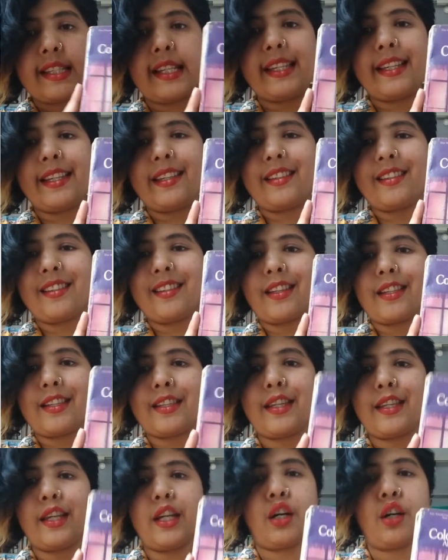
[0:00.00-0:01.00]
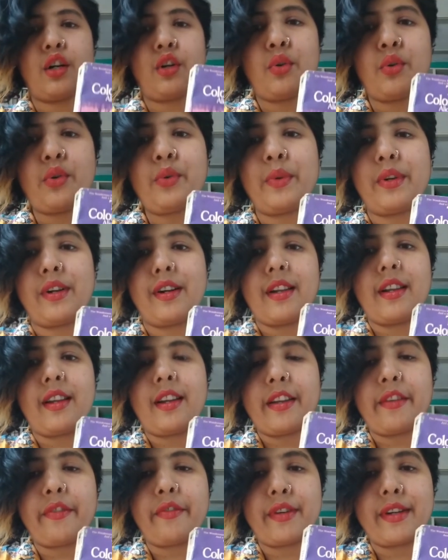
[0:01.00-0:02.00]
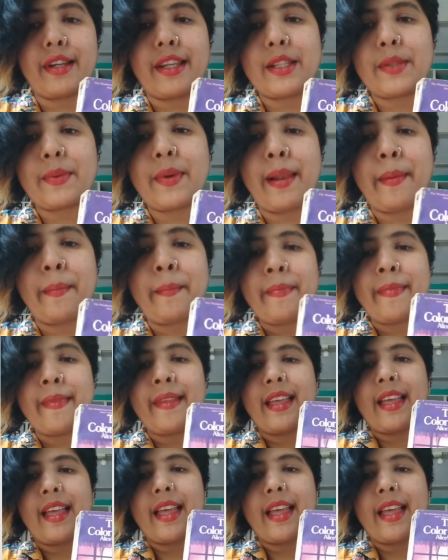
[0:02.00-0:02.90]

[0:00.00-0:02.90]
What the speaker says: Celie can see her own world a little differently as well.